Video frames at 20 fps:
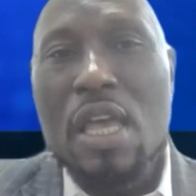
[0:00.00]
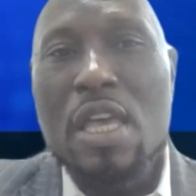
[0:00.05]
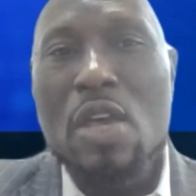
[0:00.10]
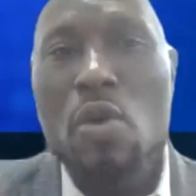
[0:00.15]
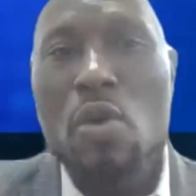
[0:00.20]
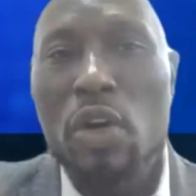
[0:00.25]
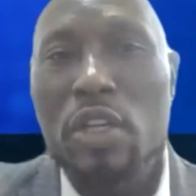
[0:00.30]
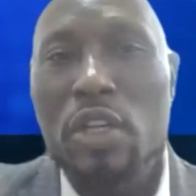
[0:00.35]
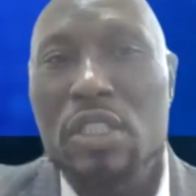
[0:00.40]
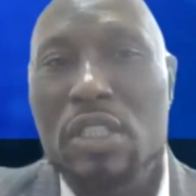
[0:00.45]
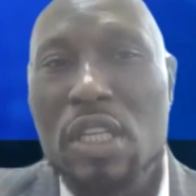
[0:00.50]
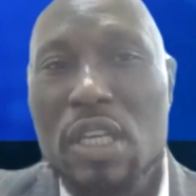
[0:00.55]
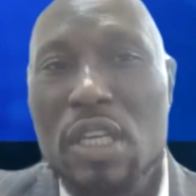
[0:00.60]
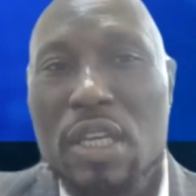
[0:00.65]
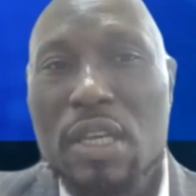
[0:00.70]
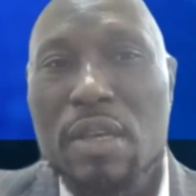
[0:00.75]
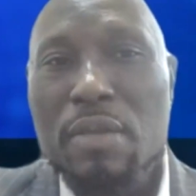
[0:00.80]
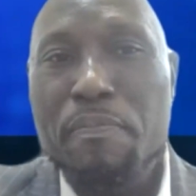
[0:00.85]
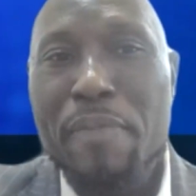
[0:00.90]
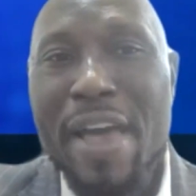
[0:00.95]
it was
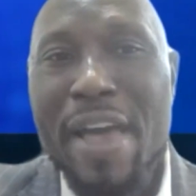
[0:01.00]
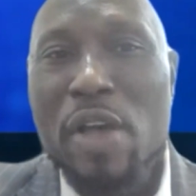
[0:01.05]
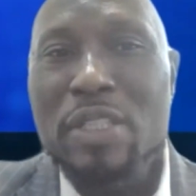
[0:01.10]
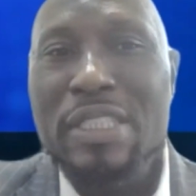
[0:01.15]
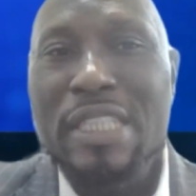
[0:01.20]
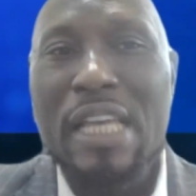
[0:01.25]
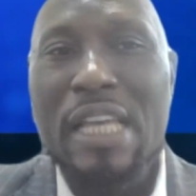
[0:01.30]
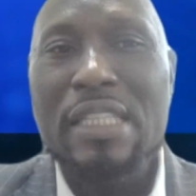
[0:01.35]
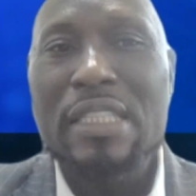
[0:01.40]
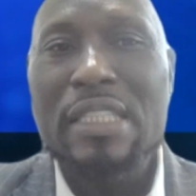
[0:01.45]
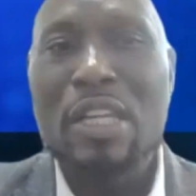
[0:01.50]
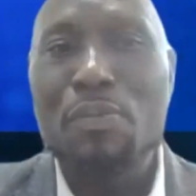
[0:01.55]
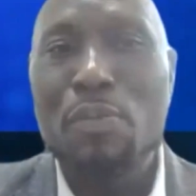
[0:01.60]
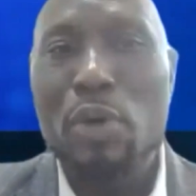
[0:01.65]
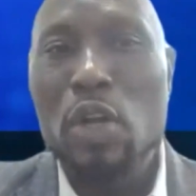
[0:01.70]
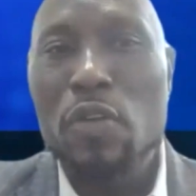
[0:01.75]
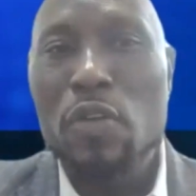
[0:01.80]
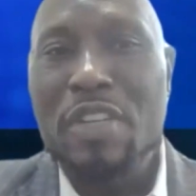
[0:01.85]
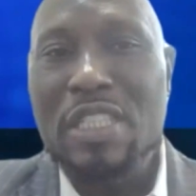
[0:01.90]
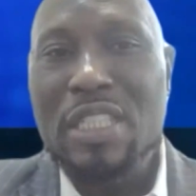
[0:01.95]
the Bayelsa State
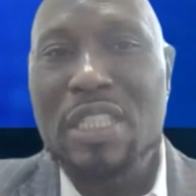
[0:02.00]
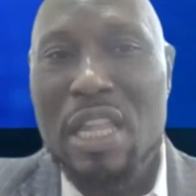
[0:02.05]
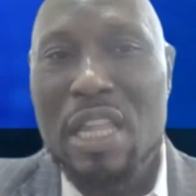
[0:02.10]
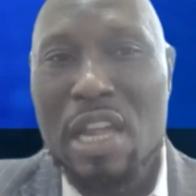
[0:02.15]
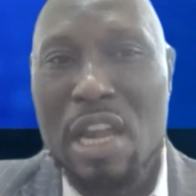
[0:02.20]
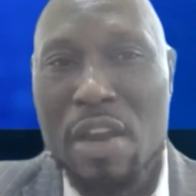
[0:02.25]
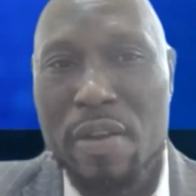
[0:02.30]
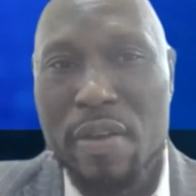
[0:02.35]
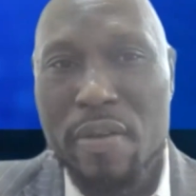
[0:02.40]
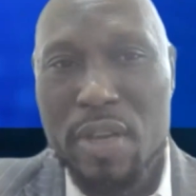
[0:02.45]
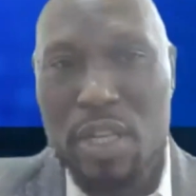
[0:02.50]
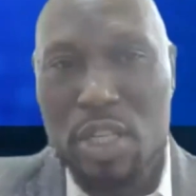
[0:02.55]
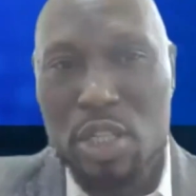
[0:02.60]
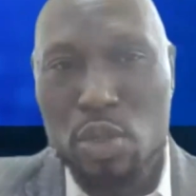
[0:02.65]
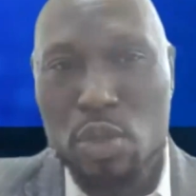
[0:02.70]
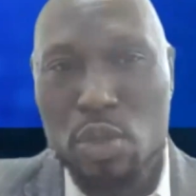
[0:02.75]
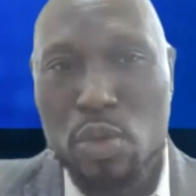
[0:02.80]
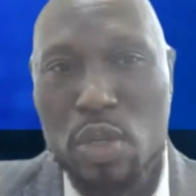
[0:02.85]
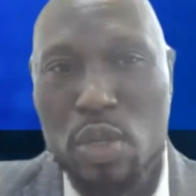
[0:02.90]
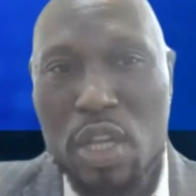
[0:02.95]
Board of Internal
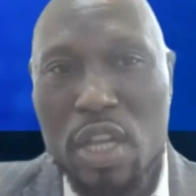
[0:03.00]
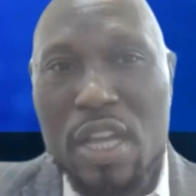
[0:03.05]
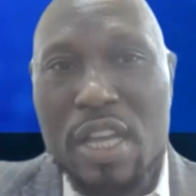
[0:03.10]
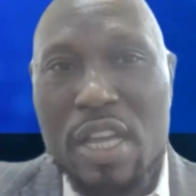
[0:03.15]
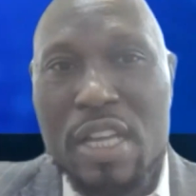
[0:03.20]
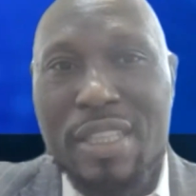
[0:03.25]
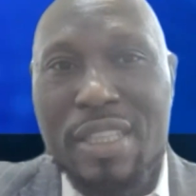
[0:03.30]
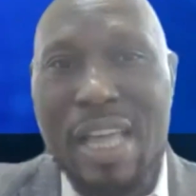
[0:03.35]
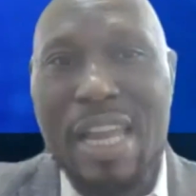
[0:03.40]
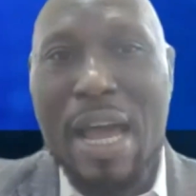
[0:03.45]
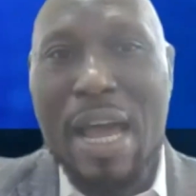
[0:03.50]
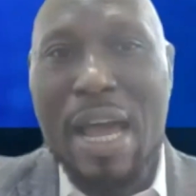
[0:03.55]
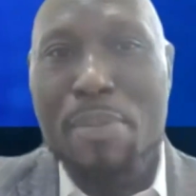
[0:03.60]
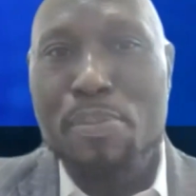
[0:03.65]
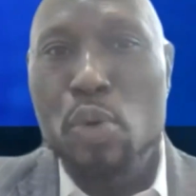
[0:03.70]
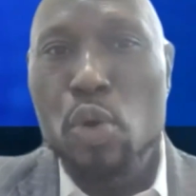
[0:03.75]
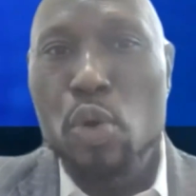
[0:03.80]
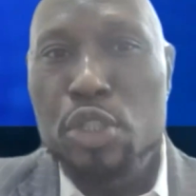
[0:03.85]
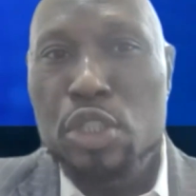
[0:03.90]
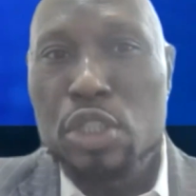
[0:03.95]
Revenue that
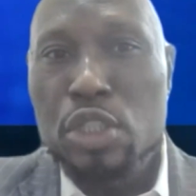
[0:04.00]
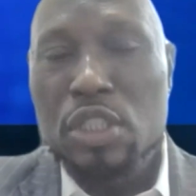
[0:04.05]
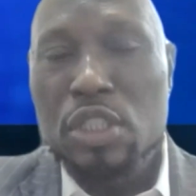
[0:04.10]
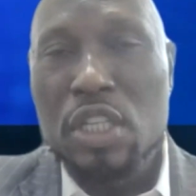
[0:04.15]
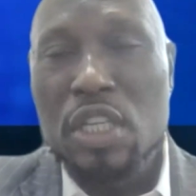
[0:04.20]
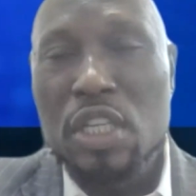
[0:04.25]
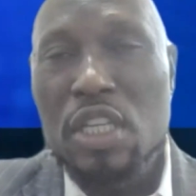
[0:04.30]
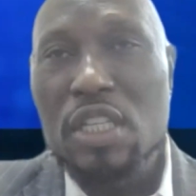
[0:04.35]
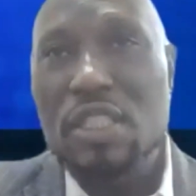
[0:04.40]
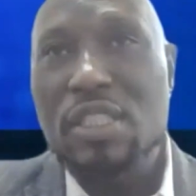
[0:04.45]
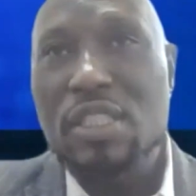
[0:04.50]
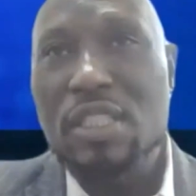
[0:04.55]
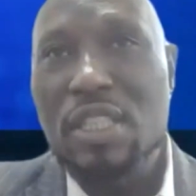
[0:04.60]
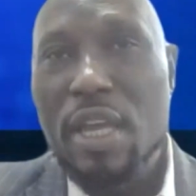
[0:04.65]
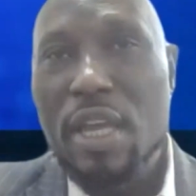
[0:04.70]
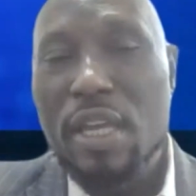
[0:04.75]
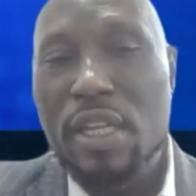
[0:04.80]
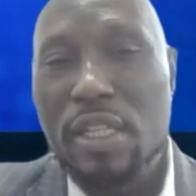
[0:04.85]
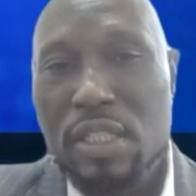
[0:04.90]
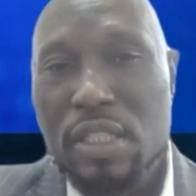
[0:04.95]
approached the
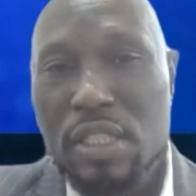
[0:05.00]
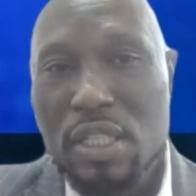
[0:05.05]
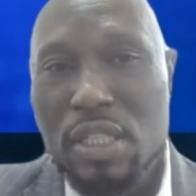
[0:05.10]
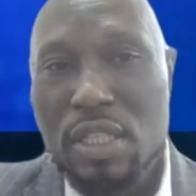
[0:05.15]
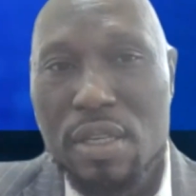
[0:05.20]
TAT